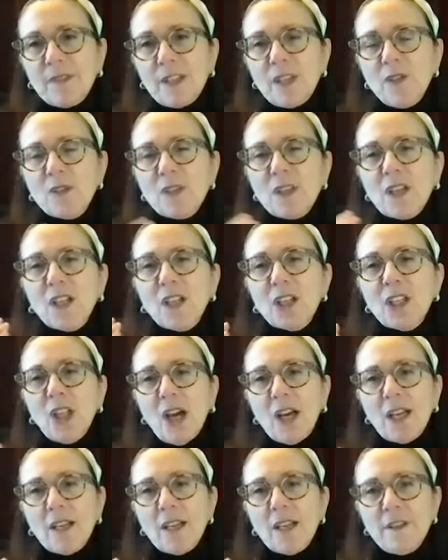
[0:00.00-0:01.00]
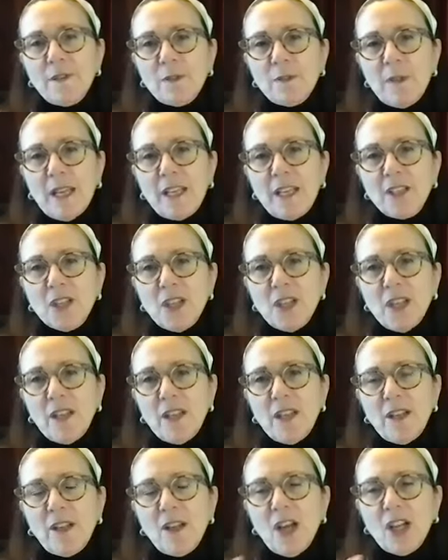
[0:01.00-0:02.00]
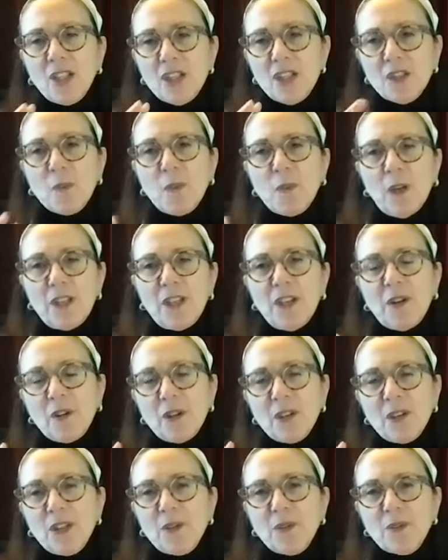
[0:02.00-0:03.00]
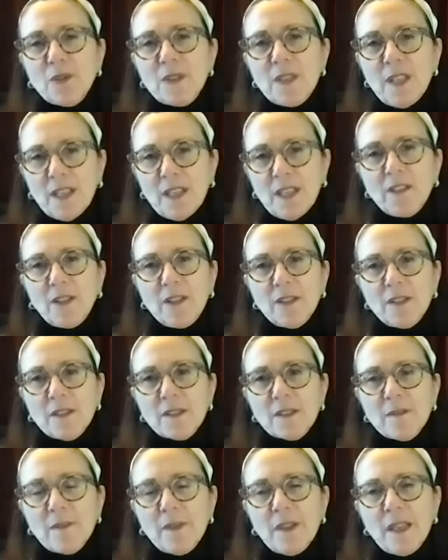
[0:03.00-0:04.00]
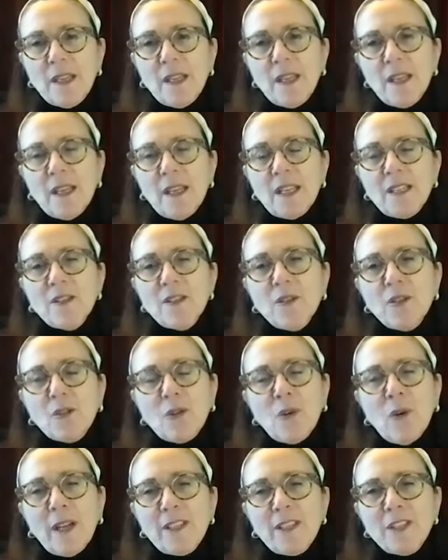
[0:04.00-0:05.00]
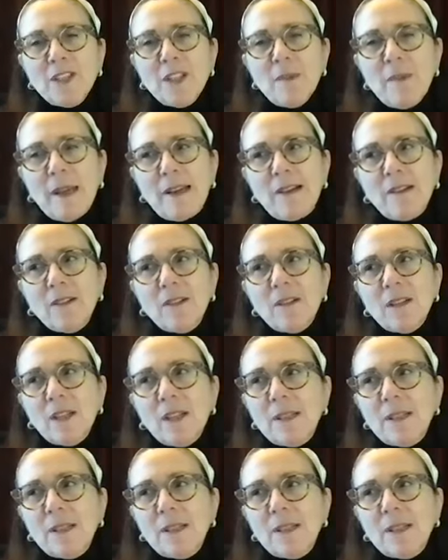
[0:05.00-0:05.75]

using a lot of information, not just one or two signals. And so your question about